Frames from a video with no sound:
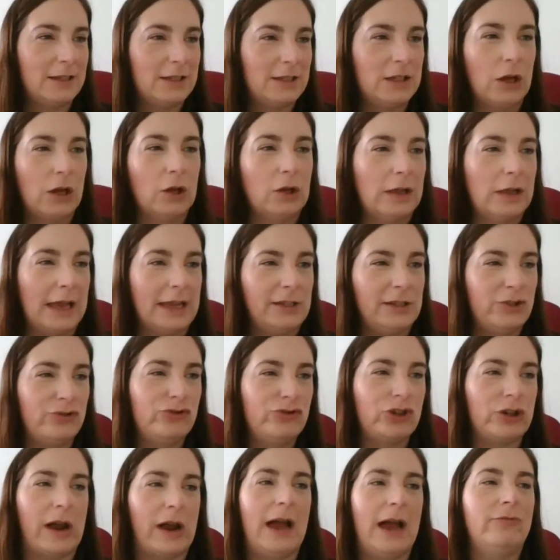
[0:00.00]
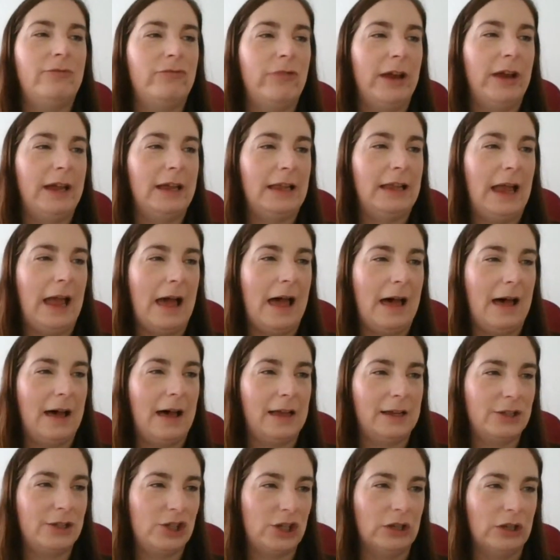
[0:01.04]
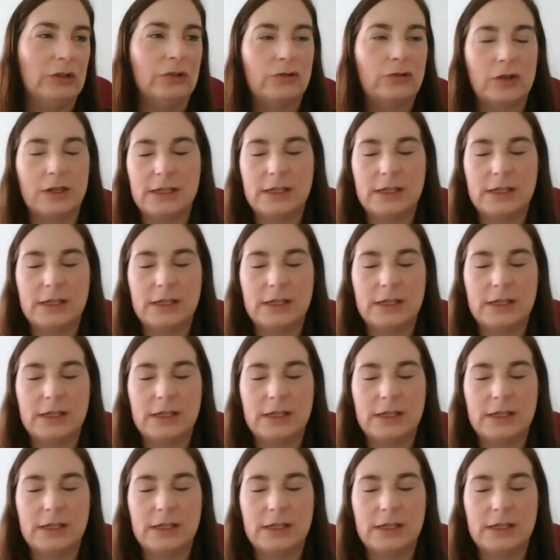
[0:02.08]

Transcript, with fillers: so. Let's try really hard, children,